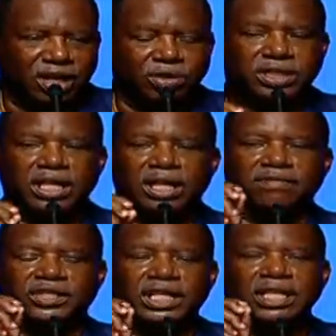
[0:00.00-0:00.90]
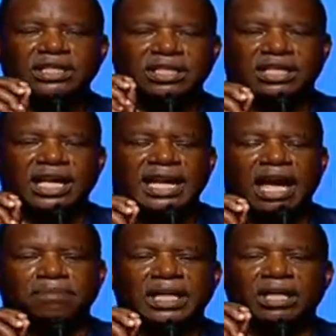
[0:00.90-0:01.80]
You see, if Jesus
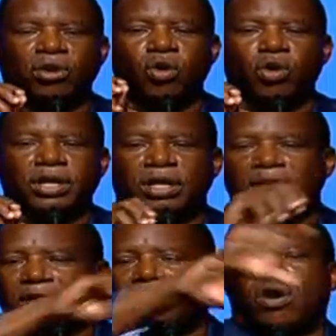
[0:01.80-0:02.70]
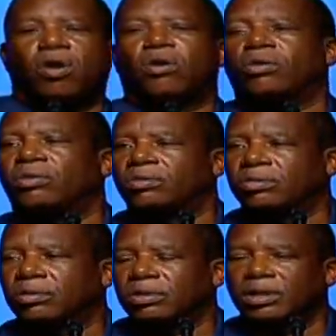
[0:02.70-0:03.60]
cannot be Lord of all,
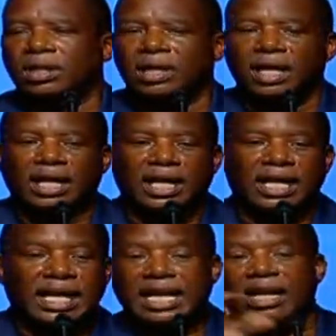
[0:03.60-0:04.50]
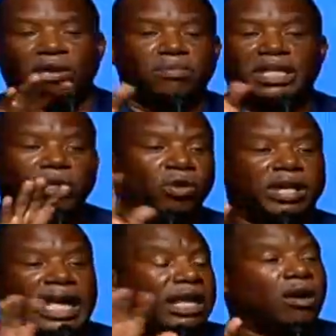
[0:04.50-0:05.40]
he ain't gonna be
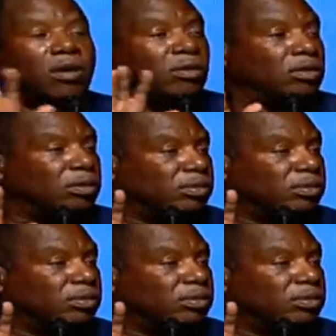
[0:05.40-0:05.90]
Lord at all.